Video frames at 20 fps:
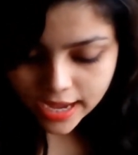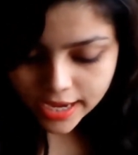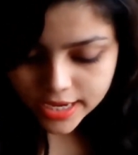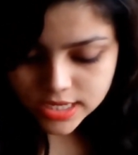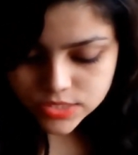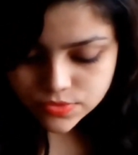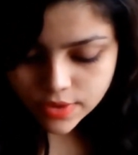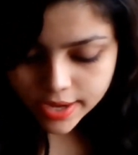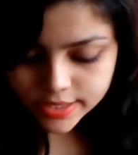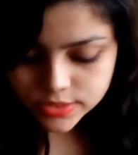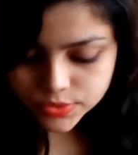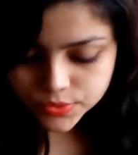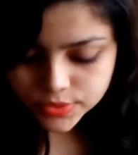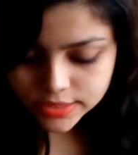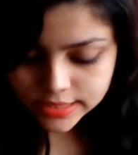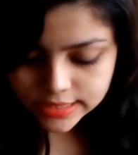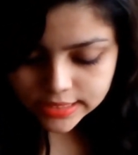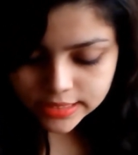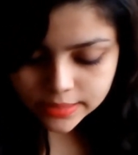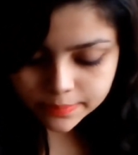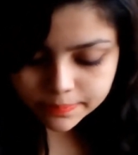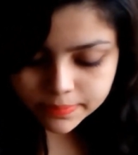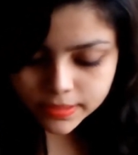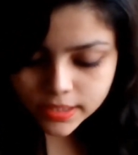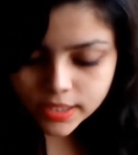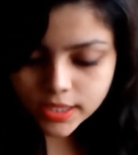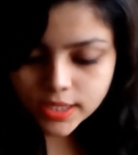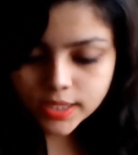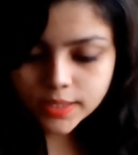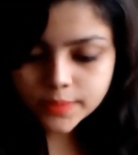I try to
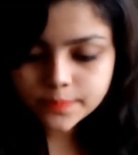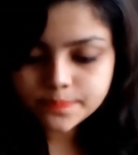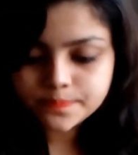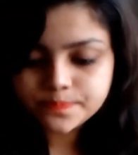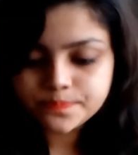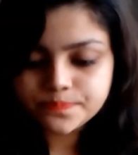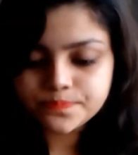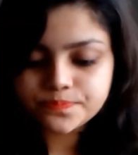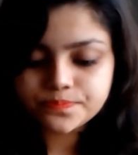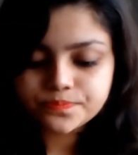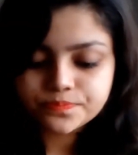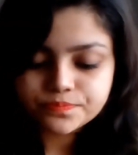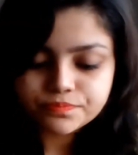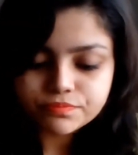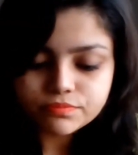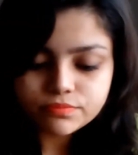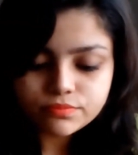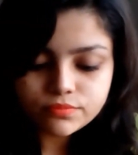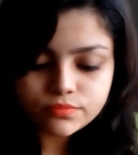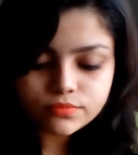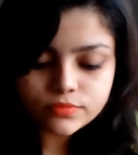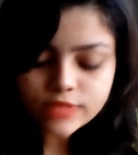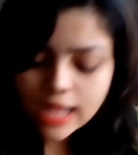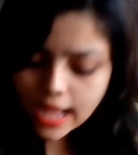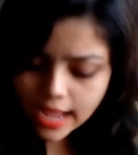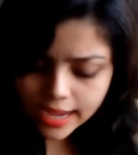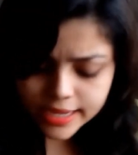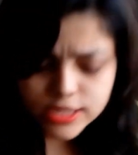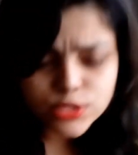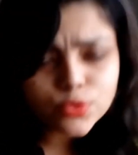keep,
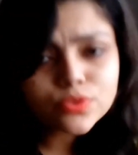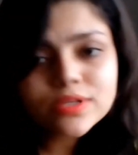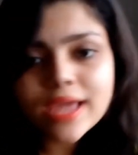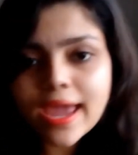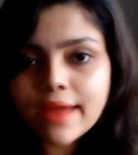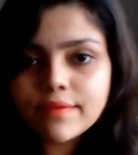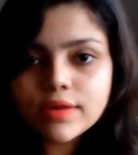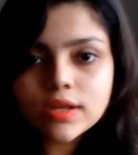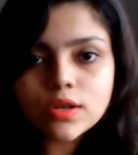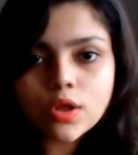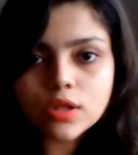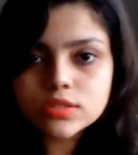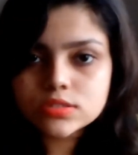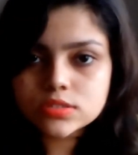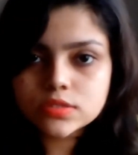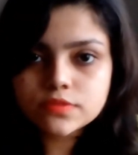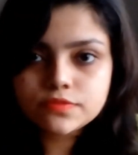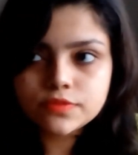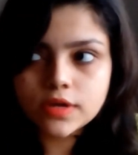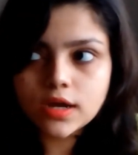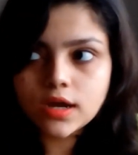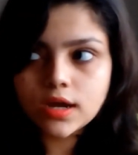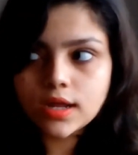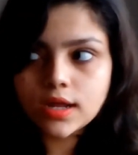I don't carry lots of